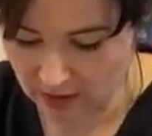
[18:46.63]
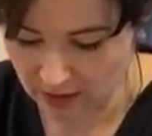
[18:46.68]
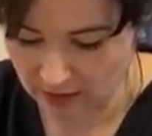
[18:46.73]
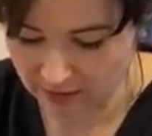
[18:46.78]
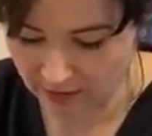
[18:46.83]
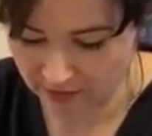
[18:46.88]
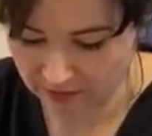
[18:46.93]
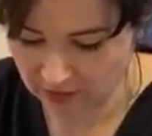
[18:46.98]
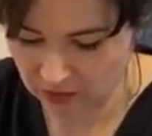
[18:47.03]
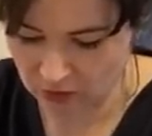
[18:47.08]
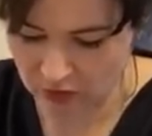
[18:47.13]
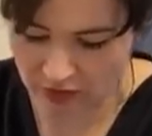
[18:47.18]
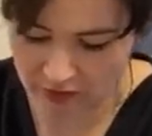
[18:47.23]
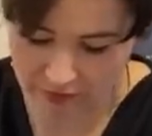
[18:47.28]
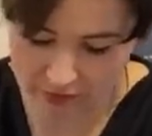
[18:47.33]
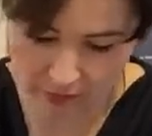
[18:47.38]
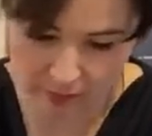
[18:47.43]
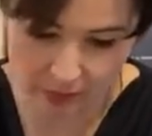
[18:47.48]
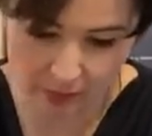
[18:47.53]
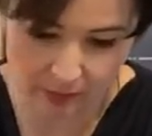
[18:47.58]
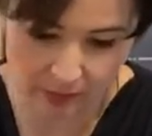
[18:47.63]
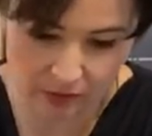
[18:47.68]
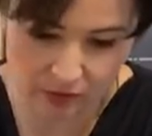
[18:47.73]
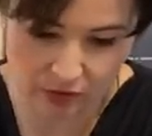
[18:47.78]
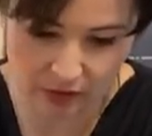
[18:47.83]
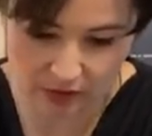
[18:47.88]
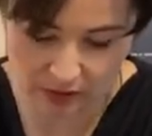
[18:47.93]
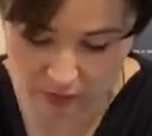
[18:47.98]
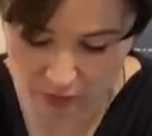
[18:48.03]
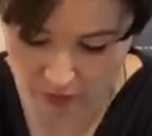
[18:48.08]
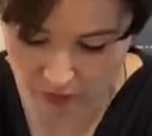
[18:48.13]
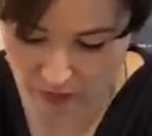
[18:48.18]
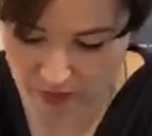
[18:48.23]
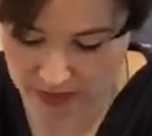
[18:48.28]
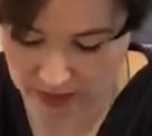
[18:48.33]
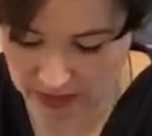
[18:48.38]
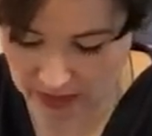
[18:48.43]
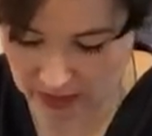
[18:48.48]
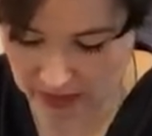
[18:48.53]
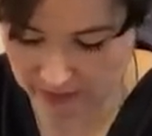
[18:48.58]
of having to travel in public transport or
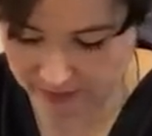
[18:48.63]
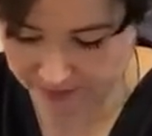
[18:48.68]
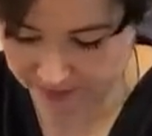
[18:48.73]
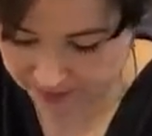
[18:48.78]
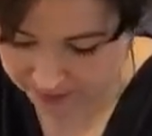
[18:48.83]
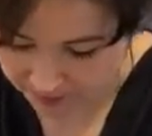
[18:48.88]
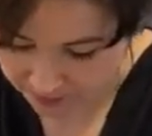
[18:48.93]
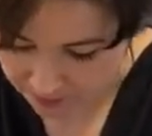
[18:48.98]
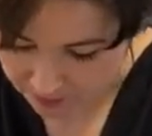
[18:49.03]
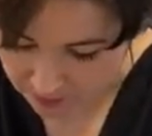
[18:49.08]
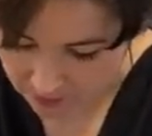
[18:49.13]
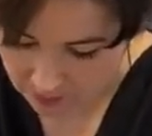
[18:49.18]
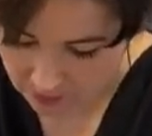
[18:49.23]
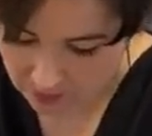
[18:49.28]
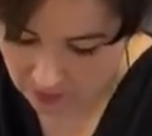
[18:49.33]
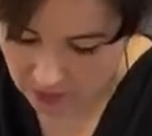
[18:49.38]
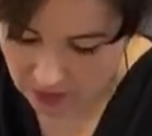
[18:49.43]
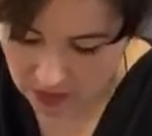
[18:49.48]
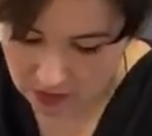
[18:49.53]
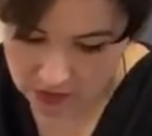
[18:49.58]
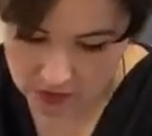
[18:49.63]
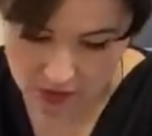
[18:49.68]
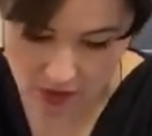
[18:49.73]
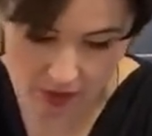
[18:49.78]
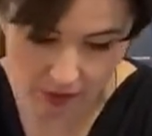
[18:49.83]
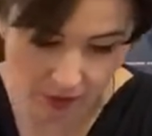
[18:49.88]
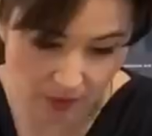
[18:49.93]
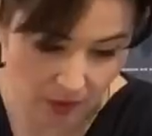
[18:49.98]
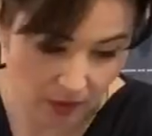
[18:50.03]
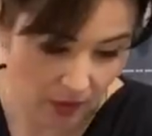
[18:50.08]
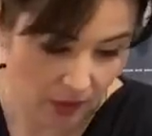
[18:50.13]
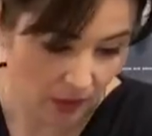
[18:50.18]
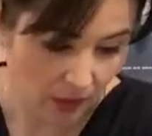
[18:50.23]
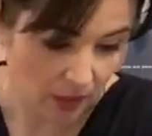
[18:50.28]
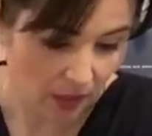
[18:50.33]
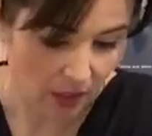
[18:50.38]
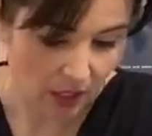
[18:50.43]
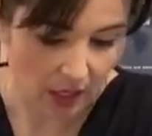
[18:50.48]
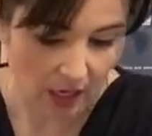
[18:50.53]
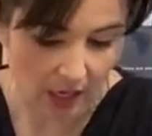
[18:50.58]
anything. So,
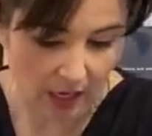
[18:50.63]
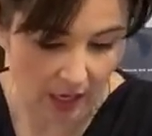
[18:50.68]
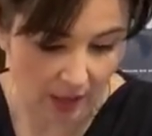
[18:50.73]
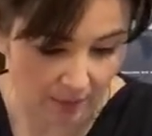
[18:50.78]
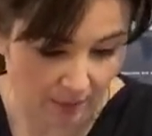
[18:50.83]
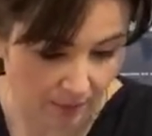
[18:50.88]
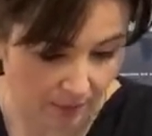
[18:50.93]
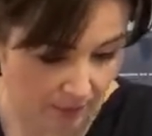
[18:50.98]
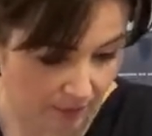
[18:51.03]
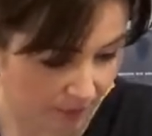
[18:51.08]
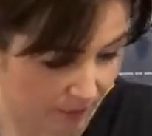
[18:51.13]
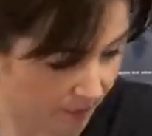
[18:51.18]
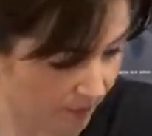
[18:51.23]
um,